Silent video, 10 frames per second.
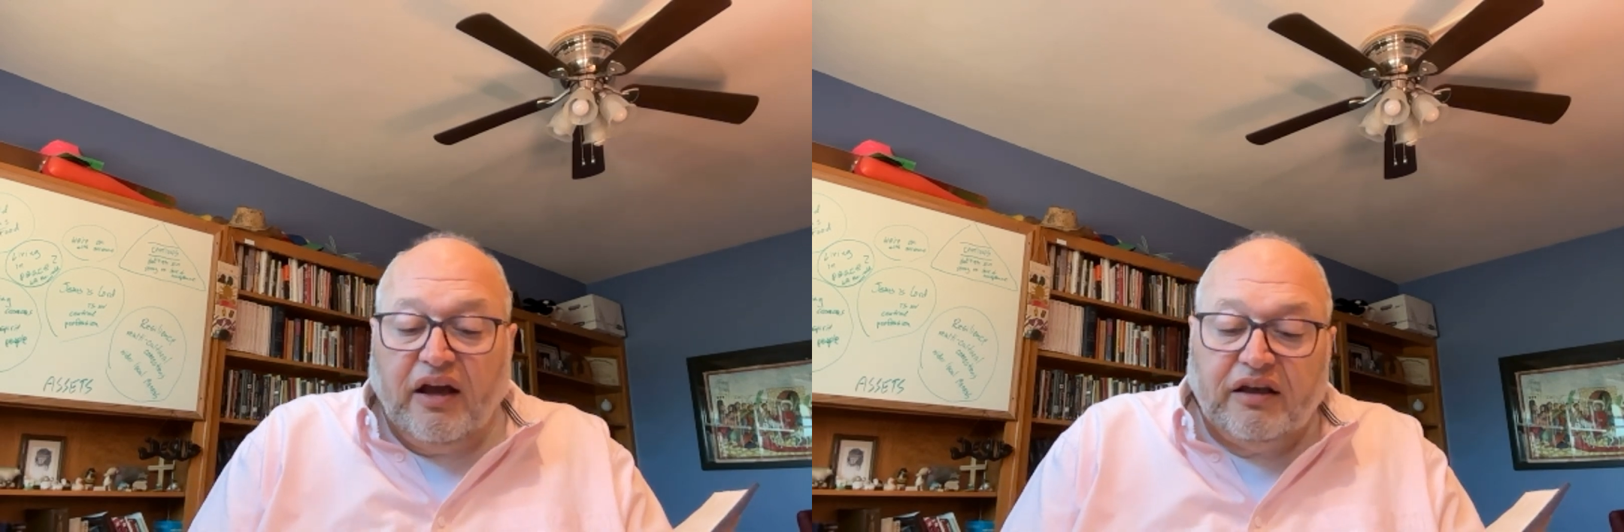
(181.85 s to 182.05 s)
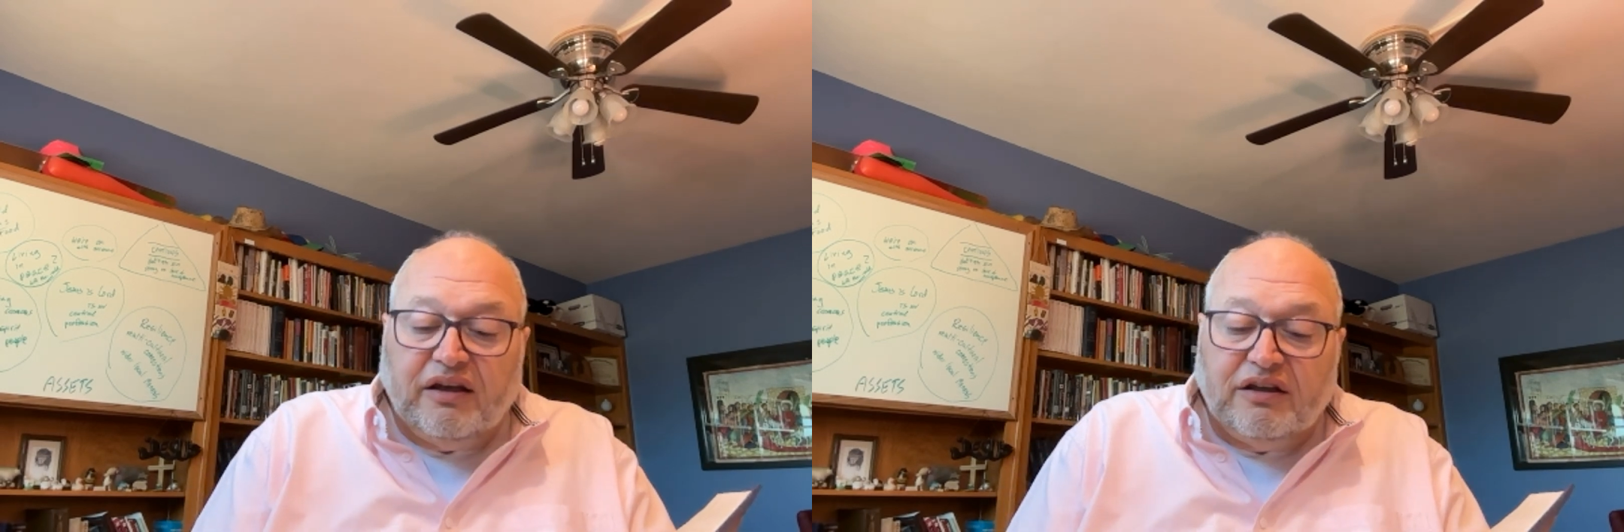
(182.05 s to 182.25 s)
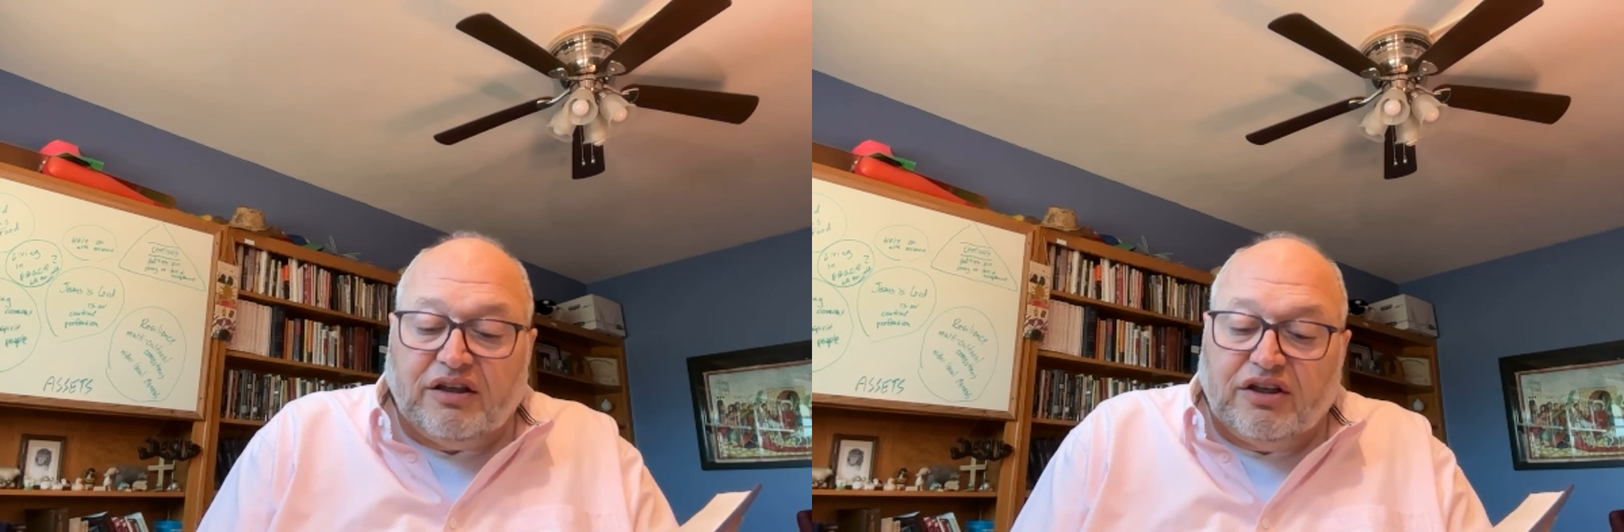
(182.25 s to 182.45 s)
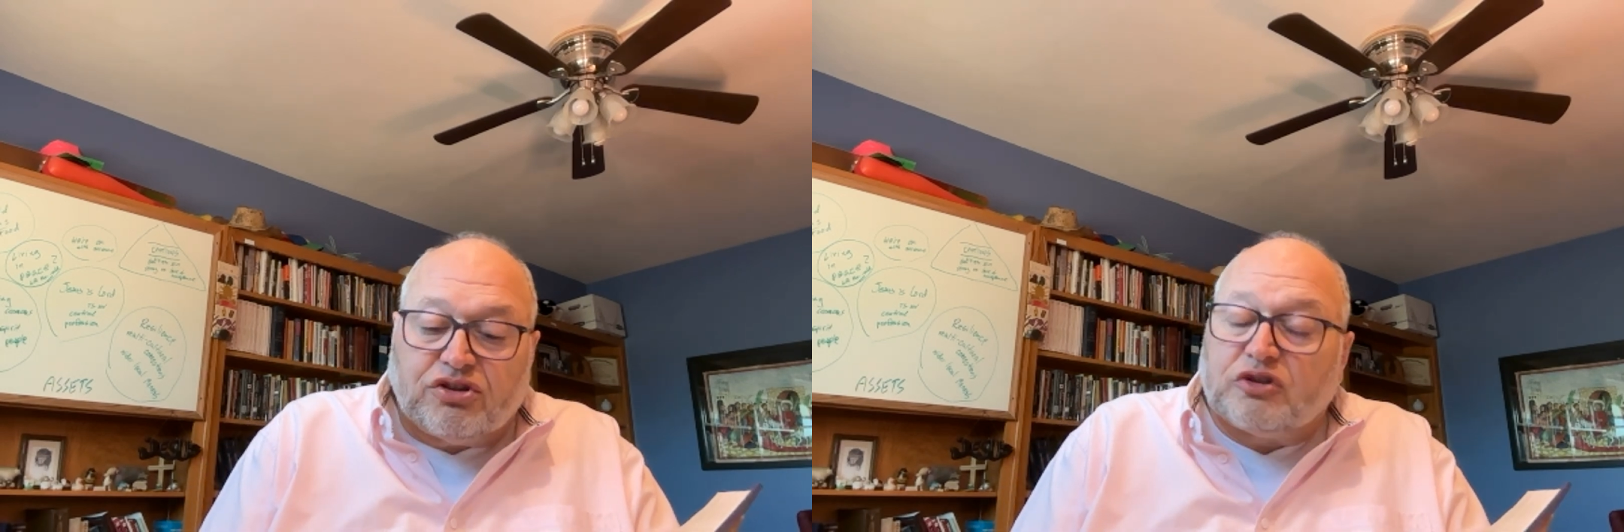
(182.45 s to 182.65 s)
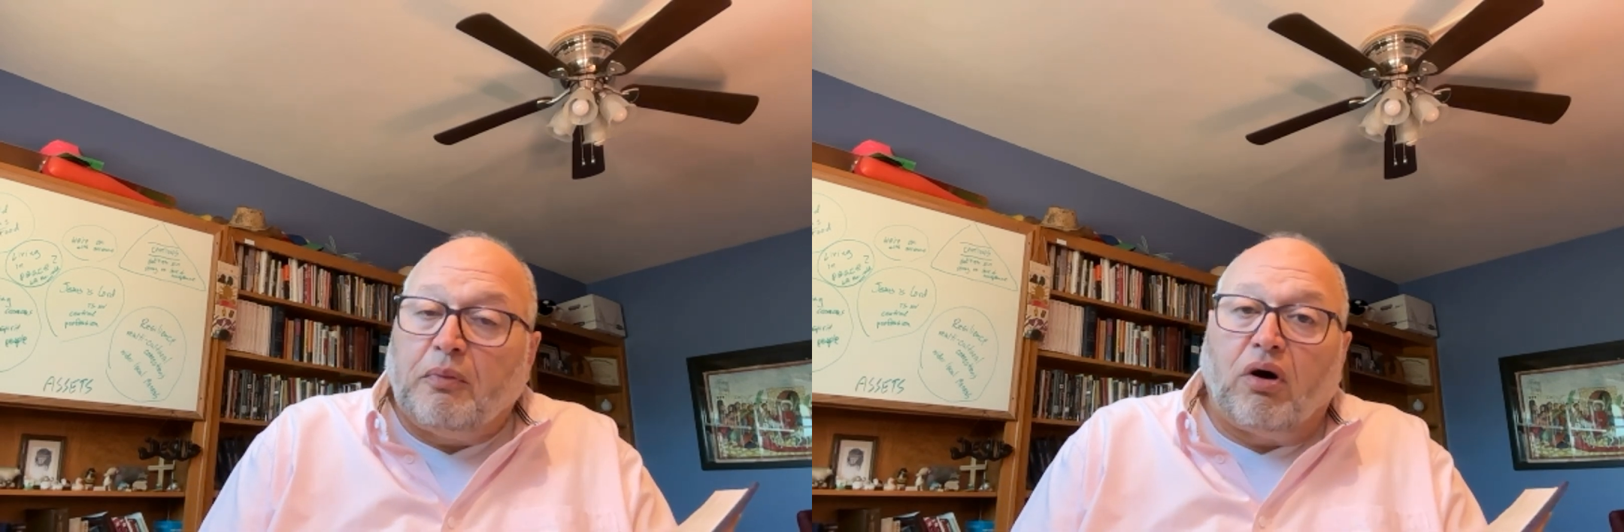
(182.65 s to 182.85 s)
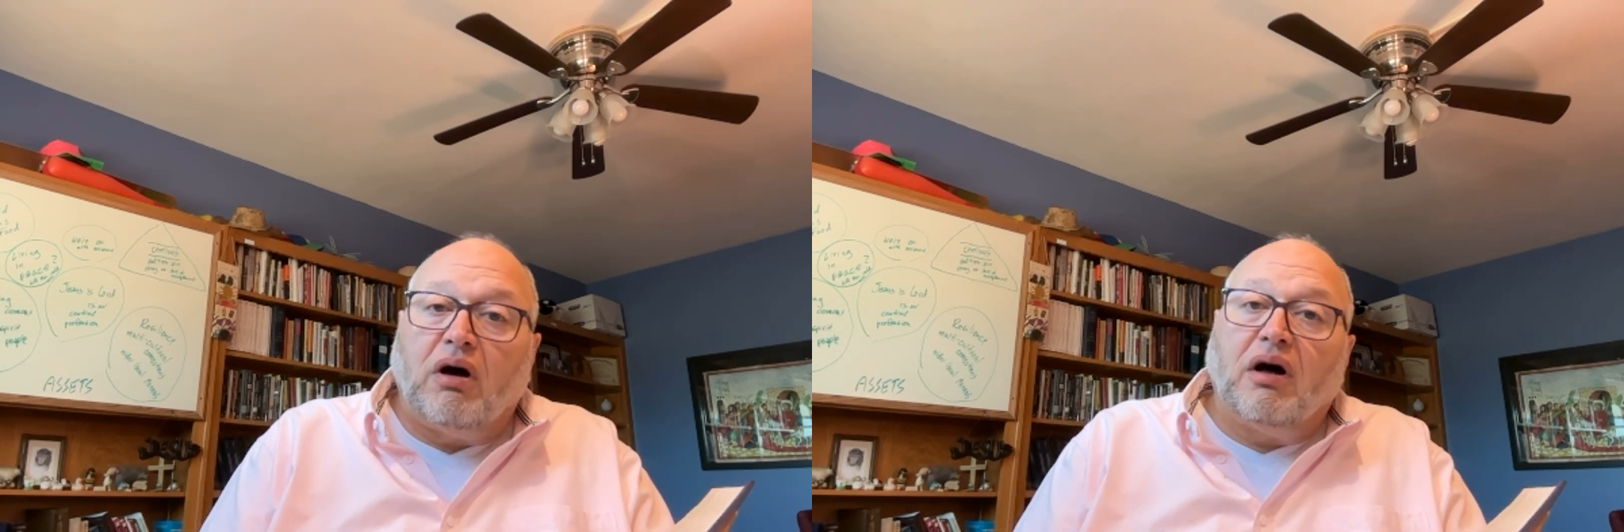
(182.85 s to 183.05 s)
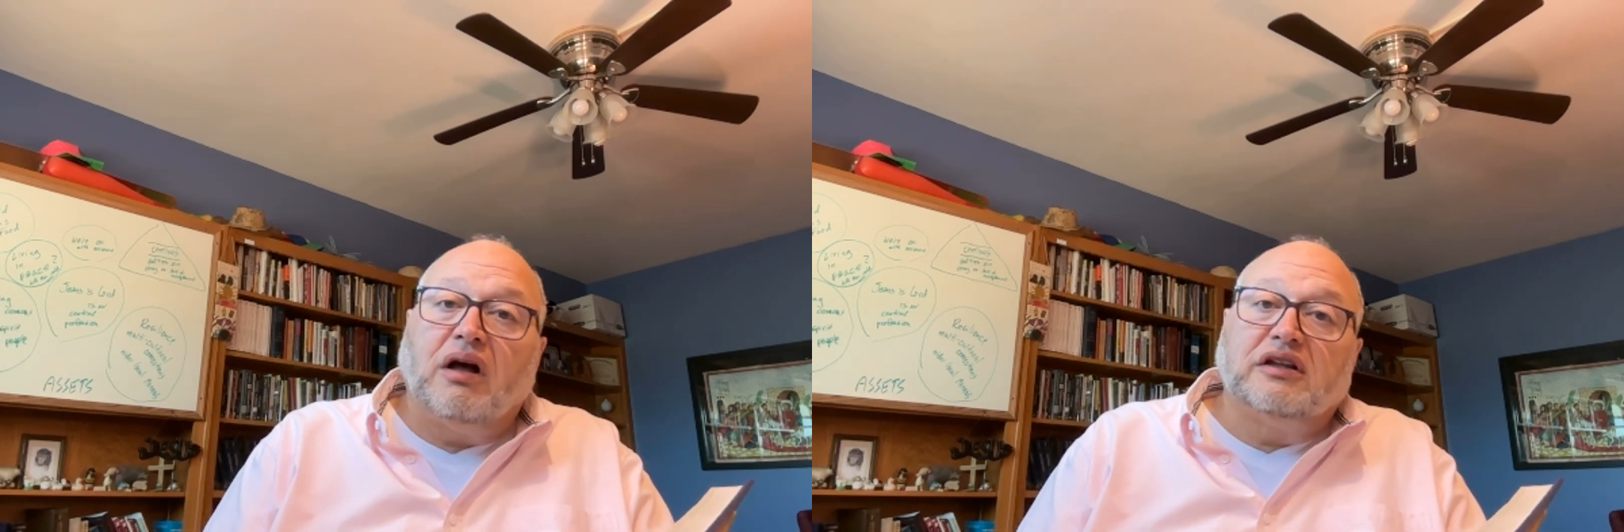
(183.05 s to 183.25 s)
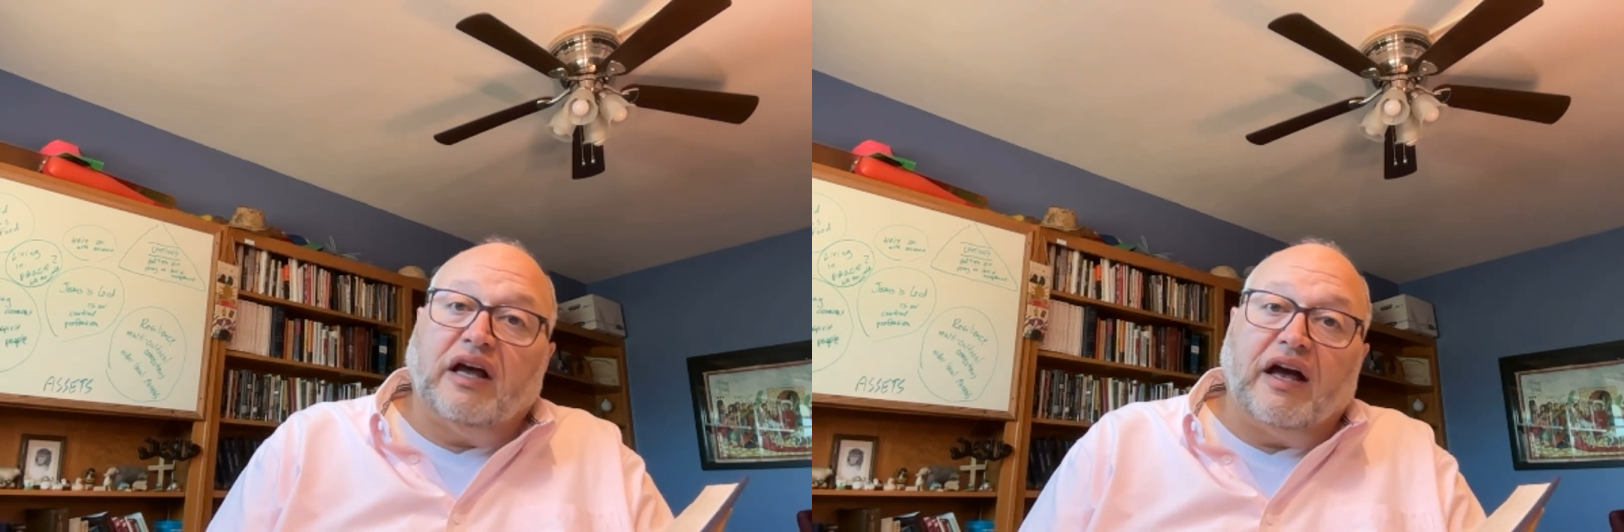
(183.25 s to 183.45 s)
in each
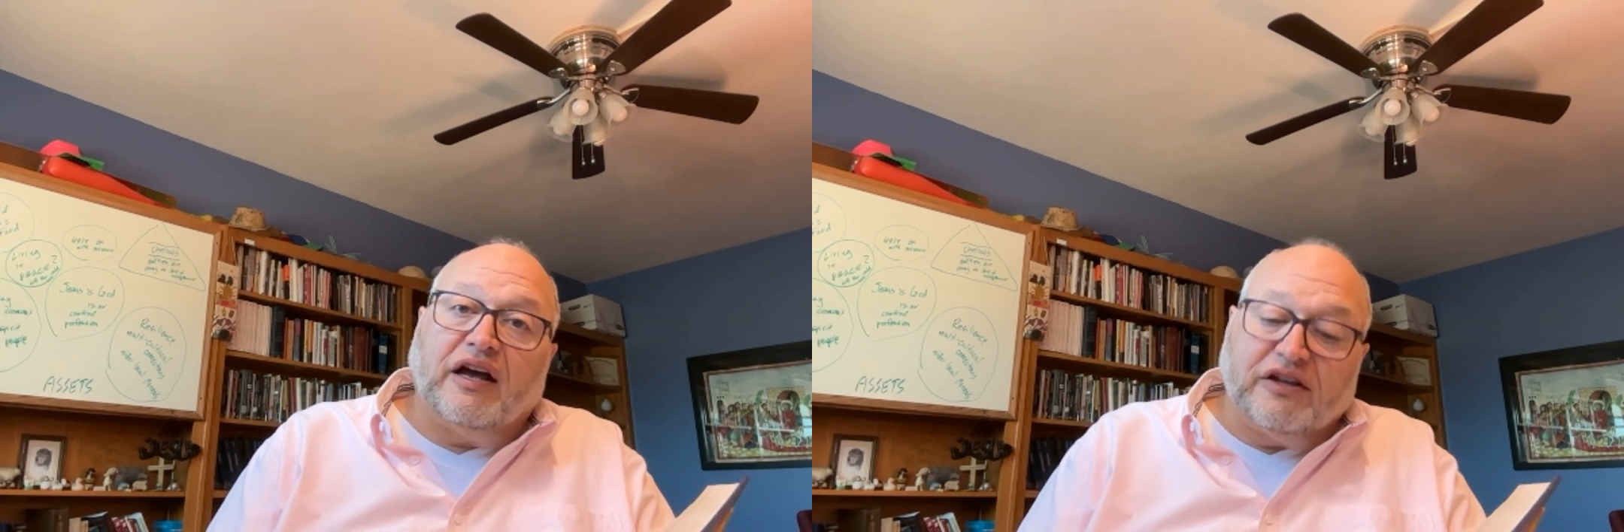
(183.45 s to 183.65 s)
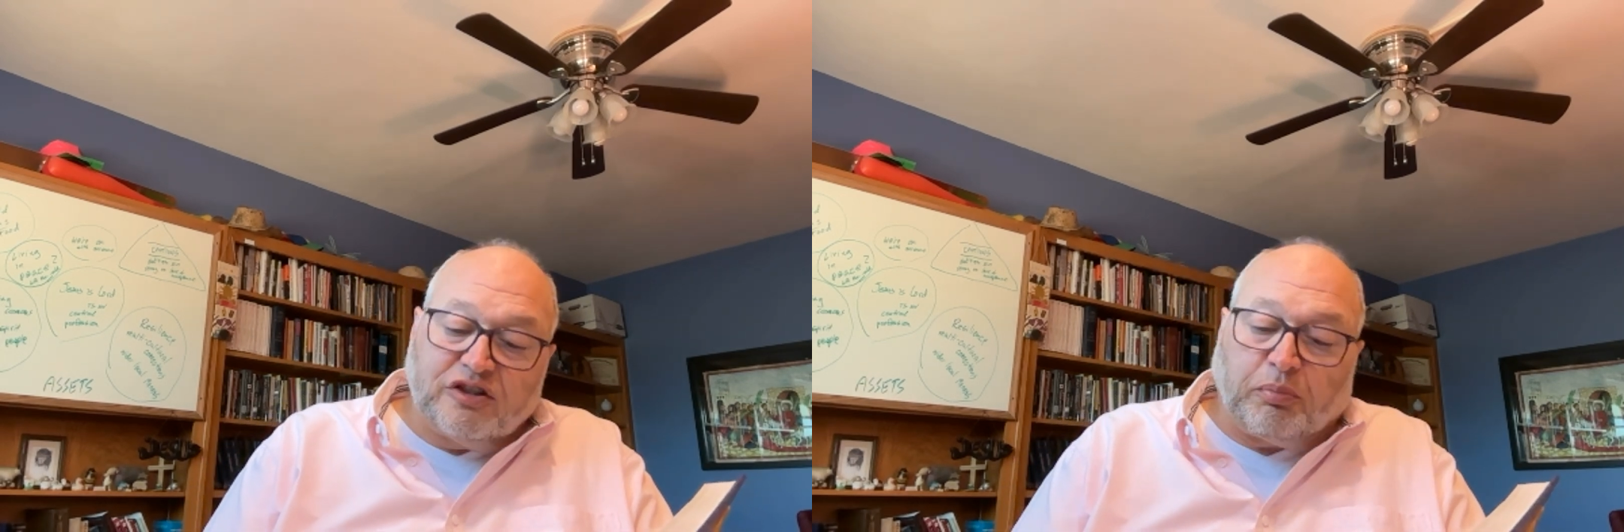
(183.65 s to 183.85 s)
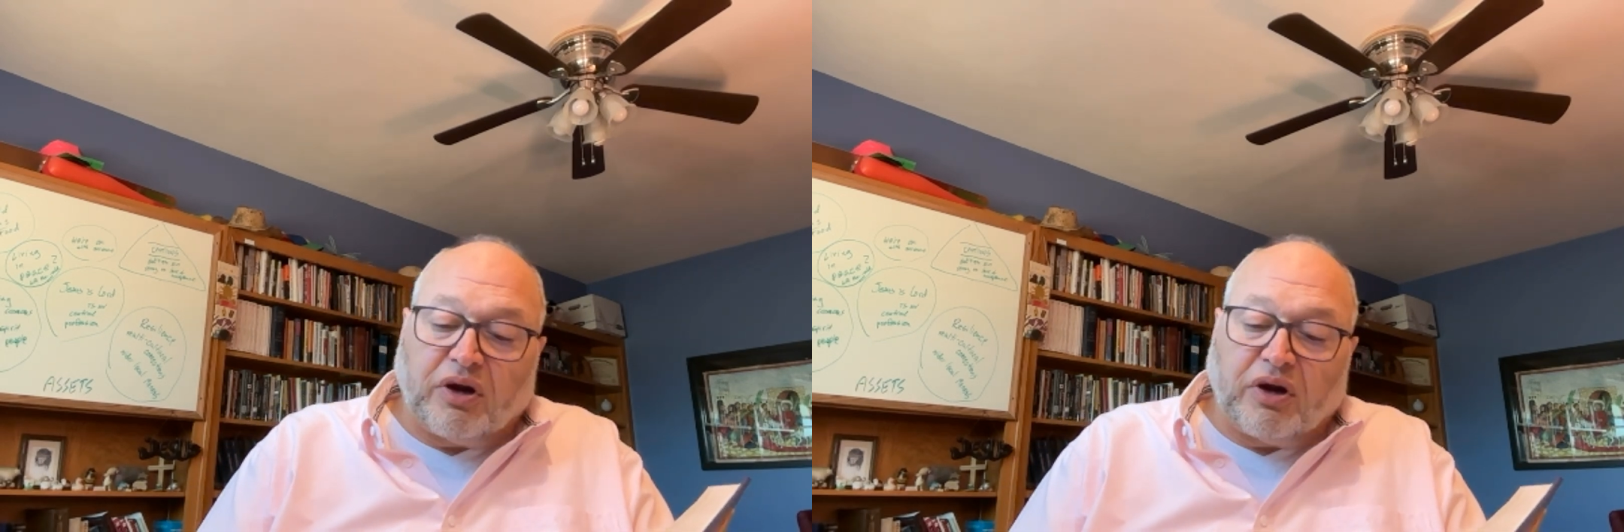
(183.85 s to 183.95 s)
small and